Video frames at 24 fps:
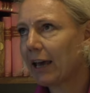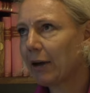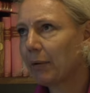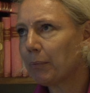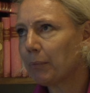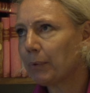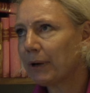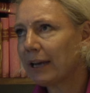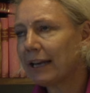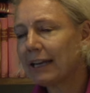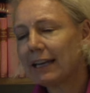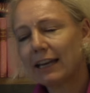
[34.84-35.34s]

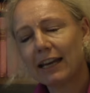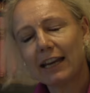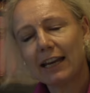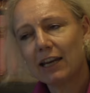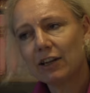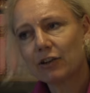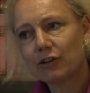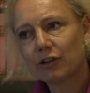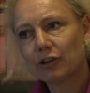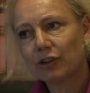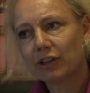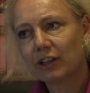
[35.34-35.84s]
we
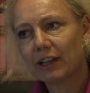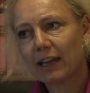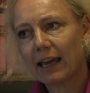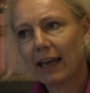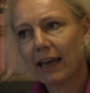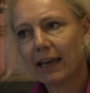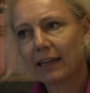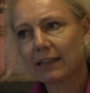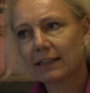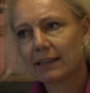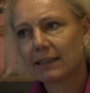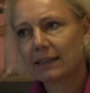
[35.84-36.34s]
need
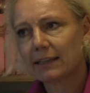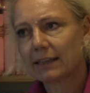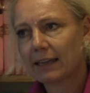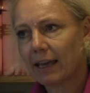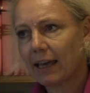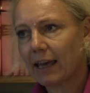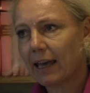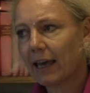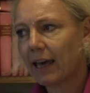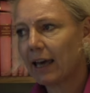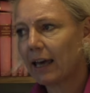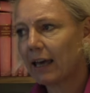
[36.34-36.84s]

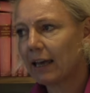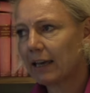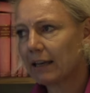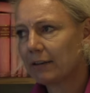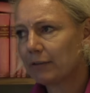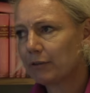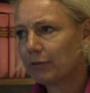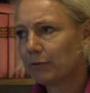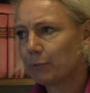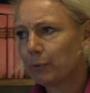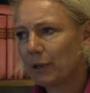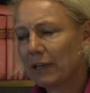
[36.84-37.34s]

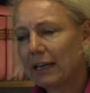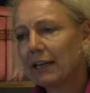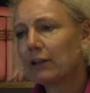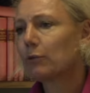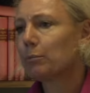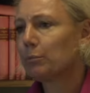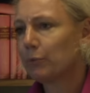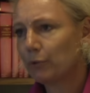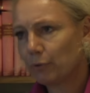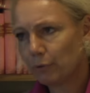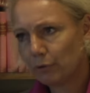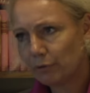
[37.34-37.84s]
to
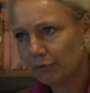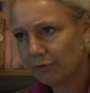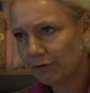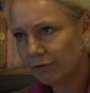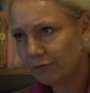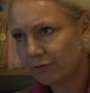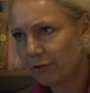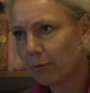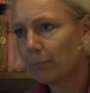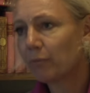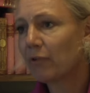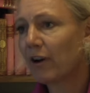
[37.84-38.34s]
move
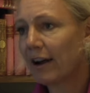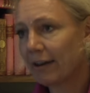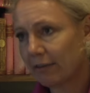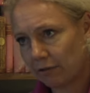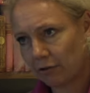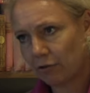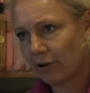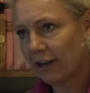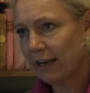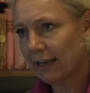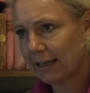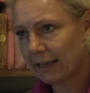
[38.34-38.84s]
from
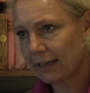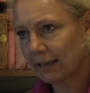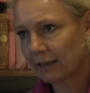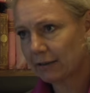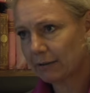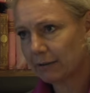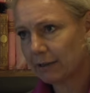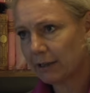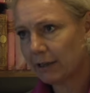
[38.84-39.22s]
rhetoric.